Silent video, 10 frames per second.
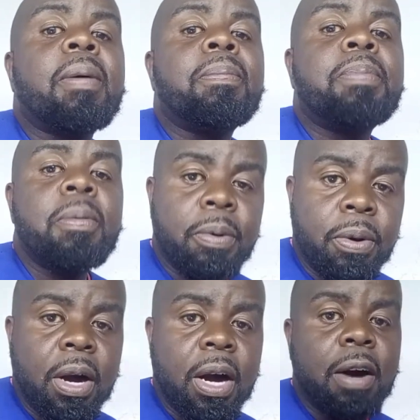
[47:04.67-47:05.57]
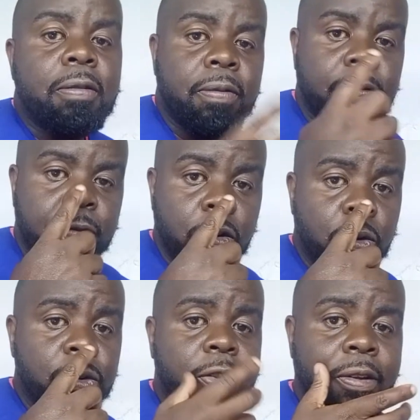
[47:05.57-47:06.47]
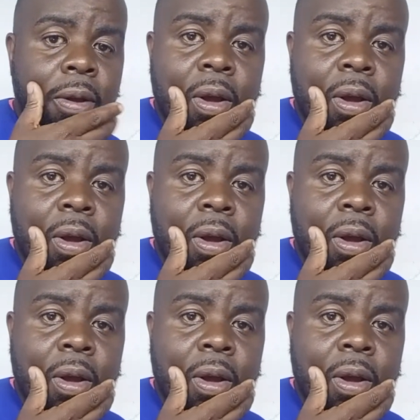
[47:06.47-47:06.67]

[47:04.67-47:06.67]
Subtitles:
some people have flus